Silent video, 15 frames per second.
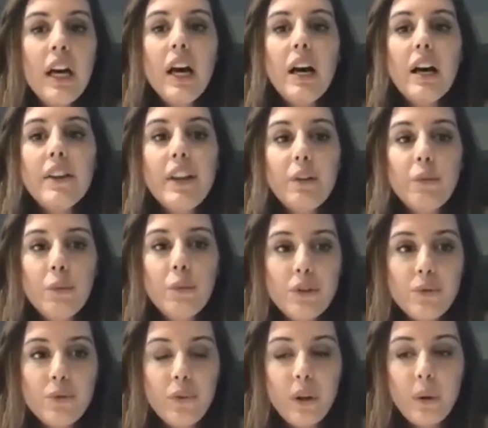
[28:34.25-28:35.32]
that we use
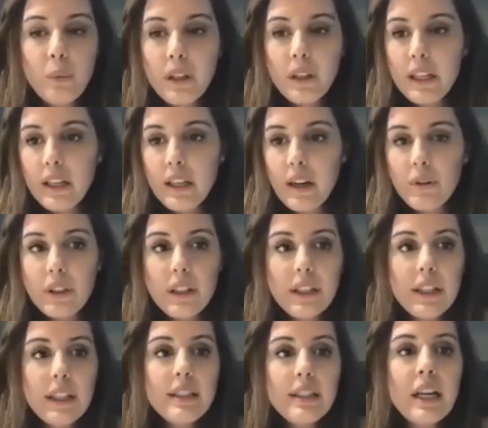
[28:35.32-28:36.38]
frequently in our
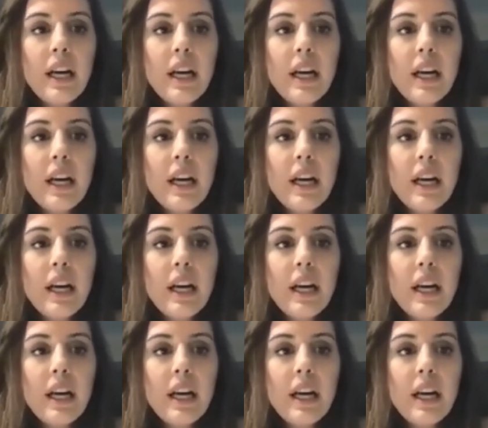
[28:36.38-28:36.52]
clinics.